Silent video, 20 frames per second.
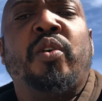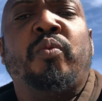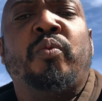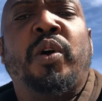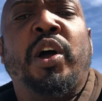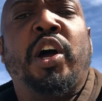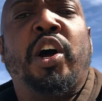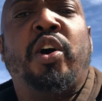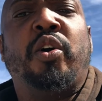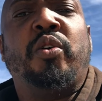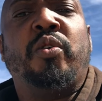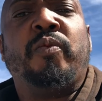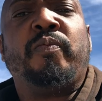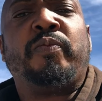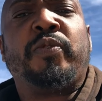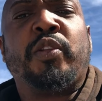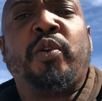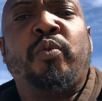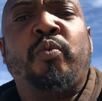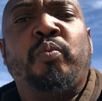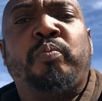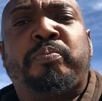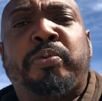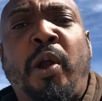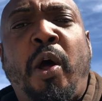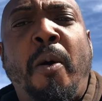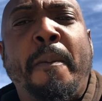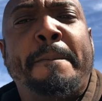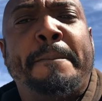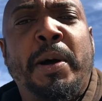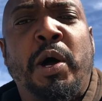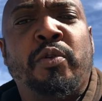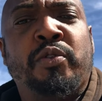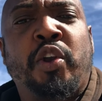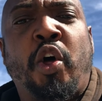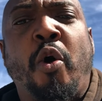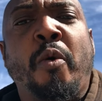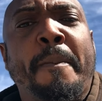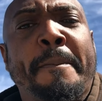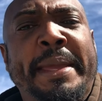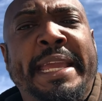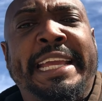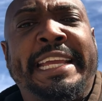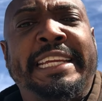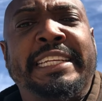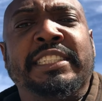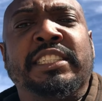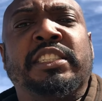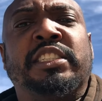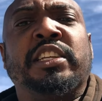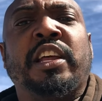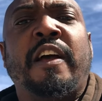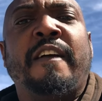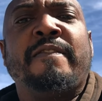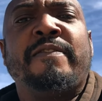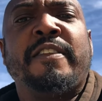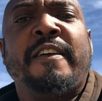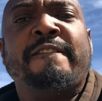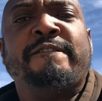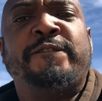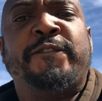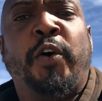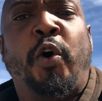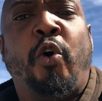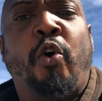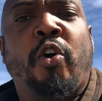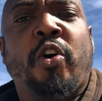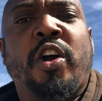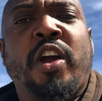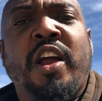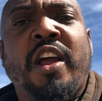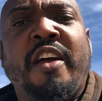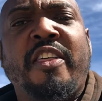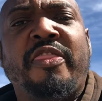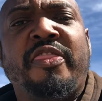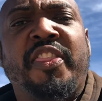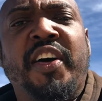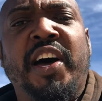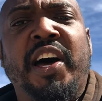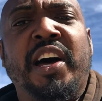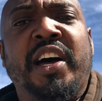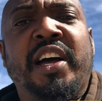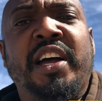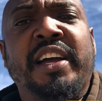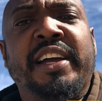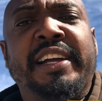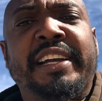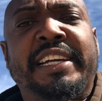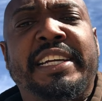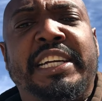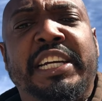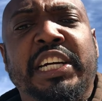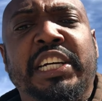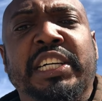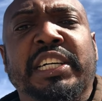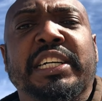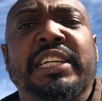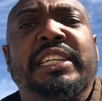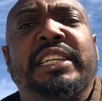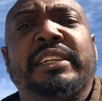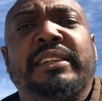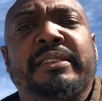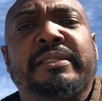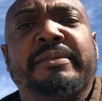Well, pro bono means for the good.